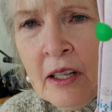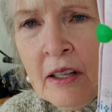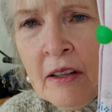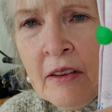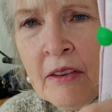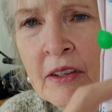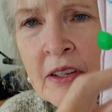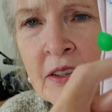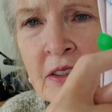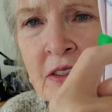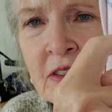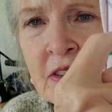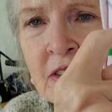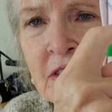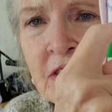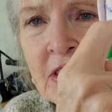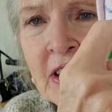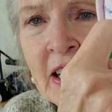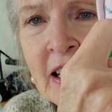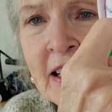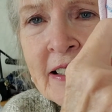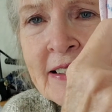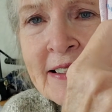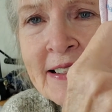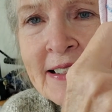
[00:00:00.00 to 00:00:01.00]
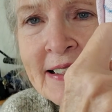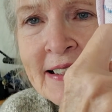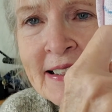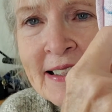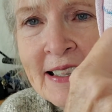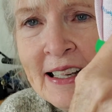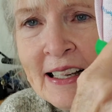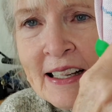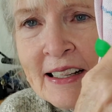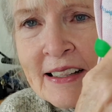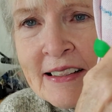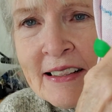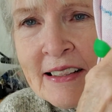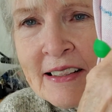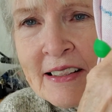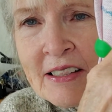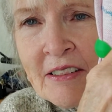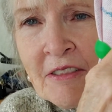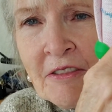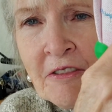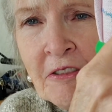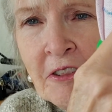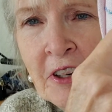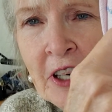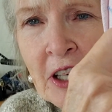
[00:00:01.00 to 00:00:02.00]
This is day 6. It's a
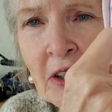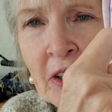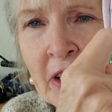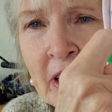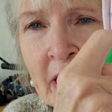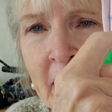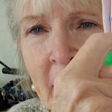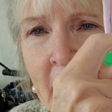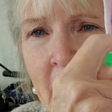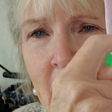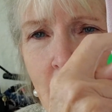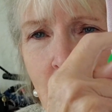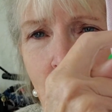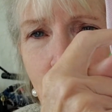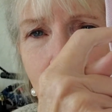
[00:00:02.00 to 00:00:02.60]
variegated